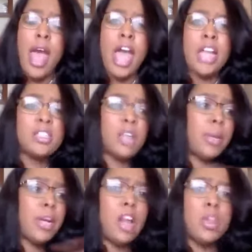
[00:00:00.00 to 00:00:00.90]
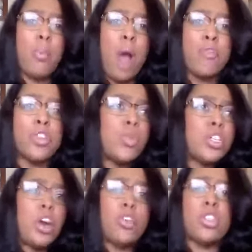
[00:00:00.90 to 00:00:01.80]
And some of the other prophets went
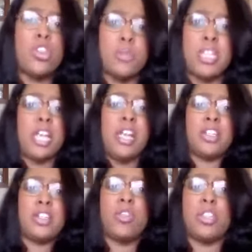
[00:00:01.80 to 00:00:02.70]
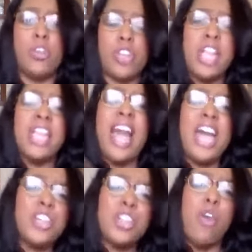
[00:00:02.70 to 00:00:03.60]
to go search him. They said, Let us go search. And
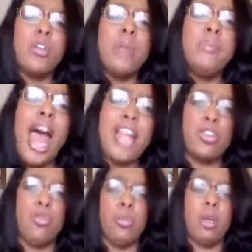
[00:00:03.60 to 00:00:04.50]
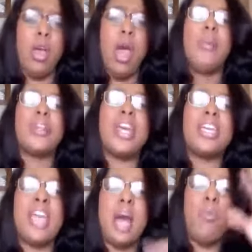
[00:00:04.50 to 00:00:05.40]
Elisha told them not to. But they
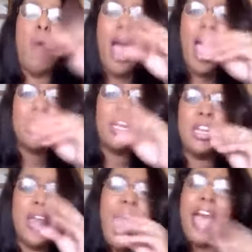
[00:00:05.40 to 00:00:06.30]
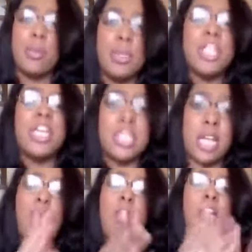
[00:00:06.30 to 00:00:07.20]
kept whining and nagging him until he
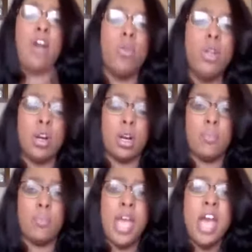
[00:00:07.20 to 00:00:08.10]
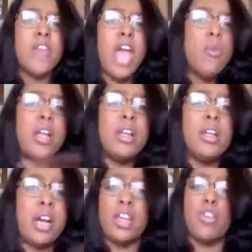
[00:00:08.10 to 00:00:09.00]
said, Okay, go look. They went
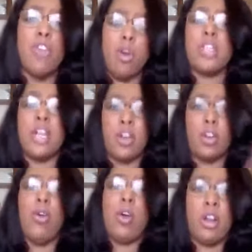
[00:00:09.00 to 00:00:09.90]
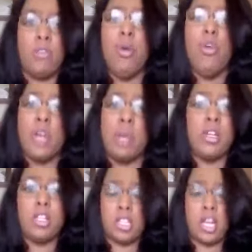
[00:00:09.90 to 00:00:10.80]
looking, you know, because they know the Lord could have moved him.
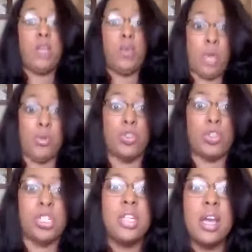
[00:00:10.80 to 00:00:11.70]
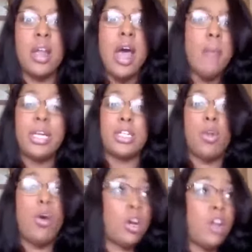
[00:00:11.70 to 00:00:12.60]
They tell you what they was used to seeing, because the
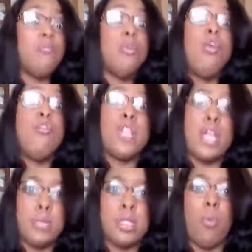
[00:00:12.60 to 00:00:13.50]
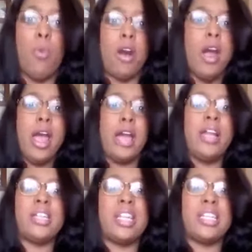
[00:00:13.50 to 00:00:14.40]
Lord could have moved him somewhere
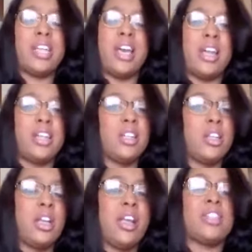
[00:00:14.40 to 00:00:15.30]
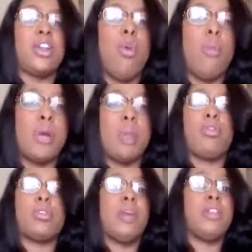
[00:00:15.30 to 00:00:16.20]
unless they said they unless the Lord put him
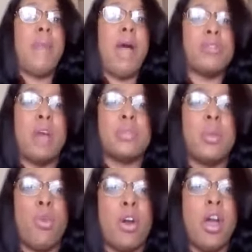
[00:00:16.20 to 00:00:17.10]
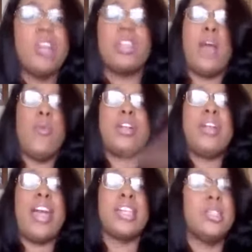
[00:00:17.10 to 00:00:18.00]
on some other mountaintop somewhere. So they went
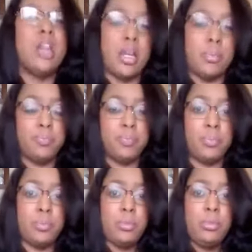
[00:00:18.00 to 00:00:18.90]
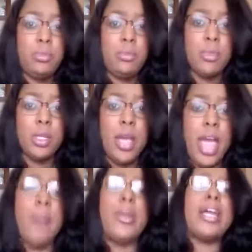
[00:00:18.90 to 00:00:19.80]
days looking.
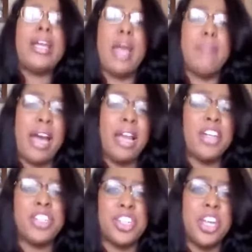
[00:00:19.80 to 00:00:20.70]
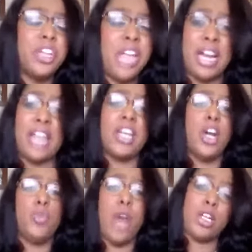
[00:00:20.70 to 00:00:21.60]
And when they came back, Elisha said, Did I not
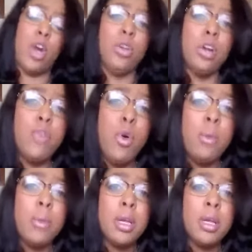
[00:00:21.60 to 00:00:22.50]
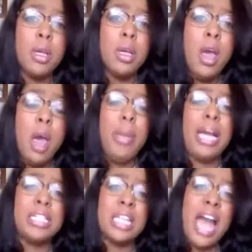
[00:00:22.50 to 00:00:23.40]
tell you not to go look for him?
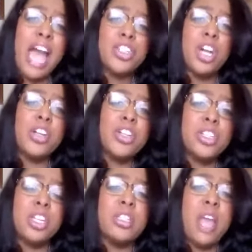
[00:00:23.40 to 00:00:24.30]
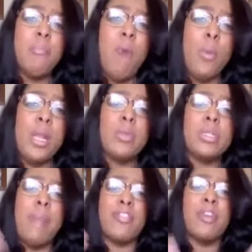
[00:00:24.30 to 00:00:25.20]
Because Elisha understood at that moment it was
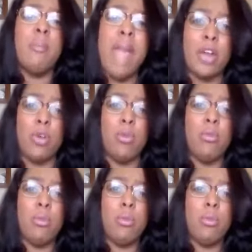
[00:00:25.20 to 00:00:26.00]
about the mantle.